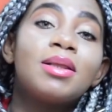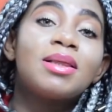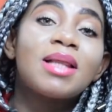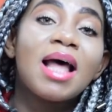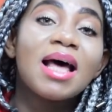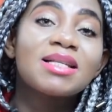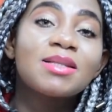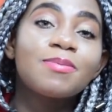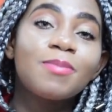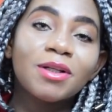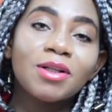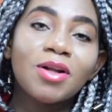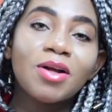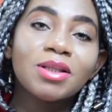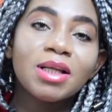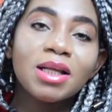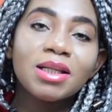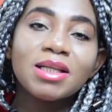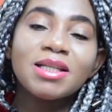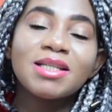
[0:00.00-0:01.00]
Last but
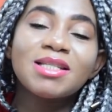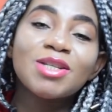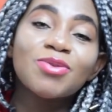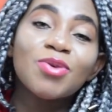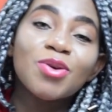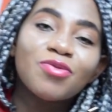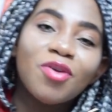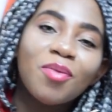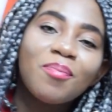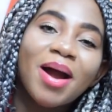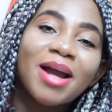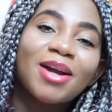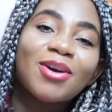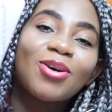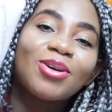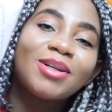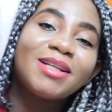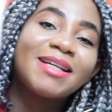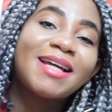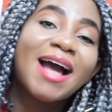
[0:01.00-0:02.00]
not the least, this was from my
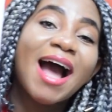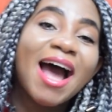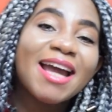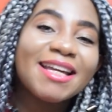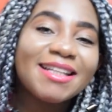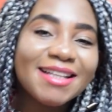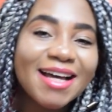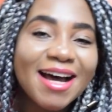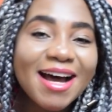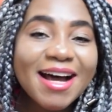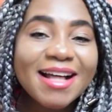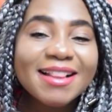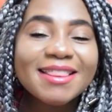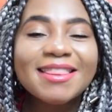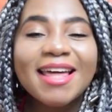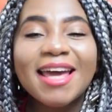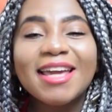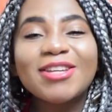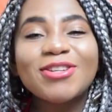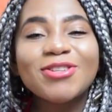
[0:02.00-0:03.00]
colleague Ida.
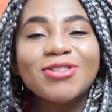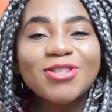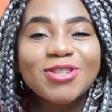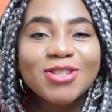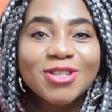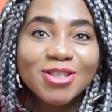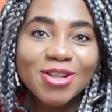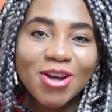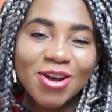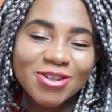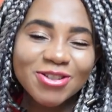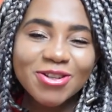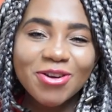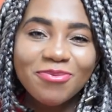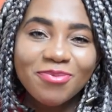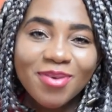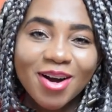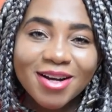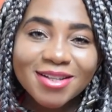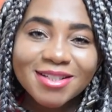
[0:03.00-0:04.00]
Thank you so
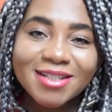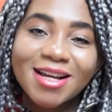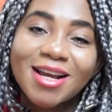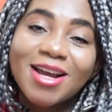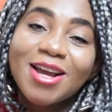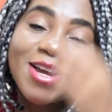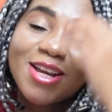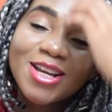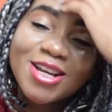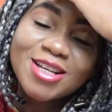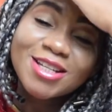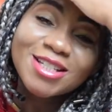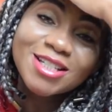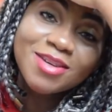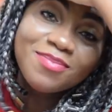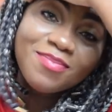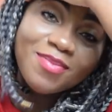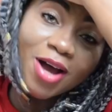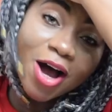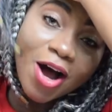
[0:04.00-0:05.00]
much.
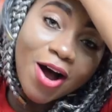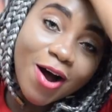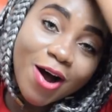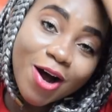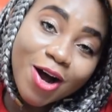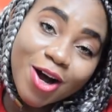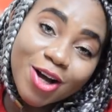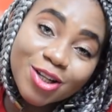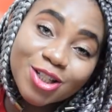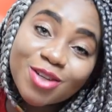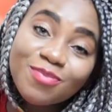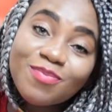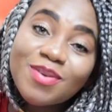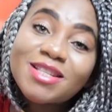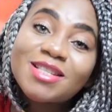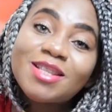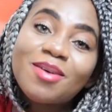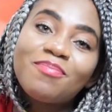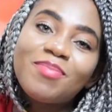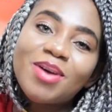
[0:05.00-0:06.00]
She
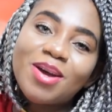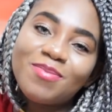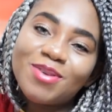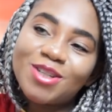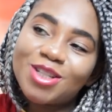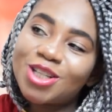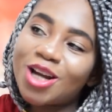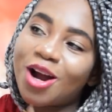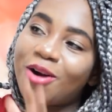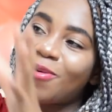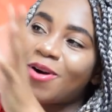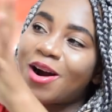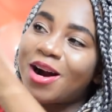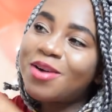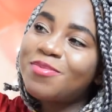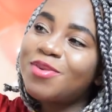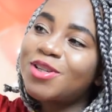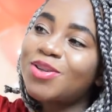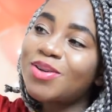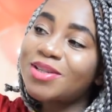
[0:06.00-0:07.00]
missed the baby shower,
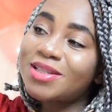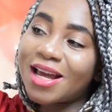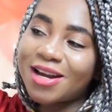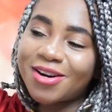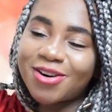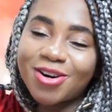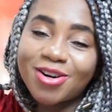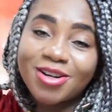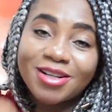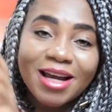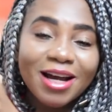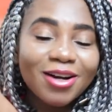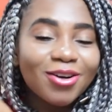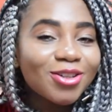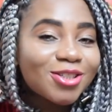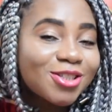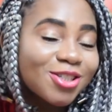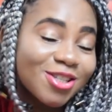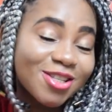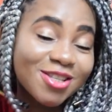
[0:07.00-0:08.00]
but she was like, girl, I
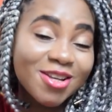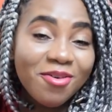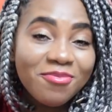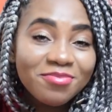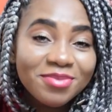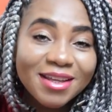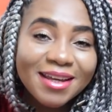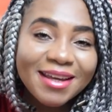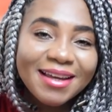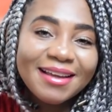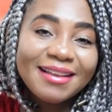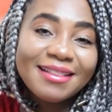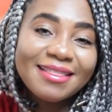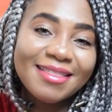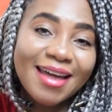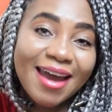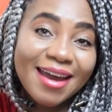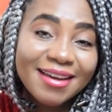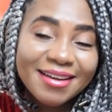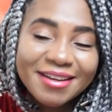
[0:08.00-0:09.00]
got you something.
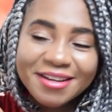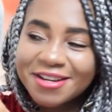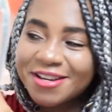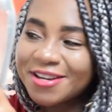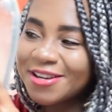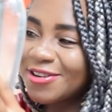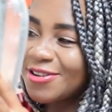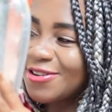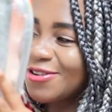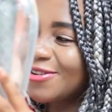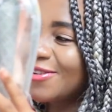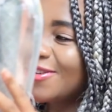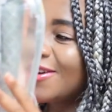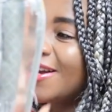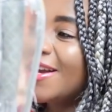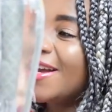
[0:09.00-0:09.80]
Thank you.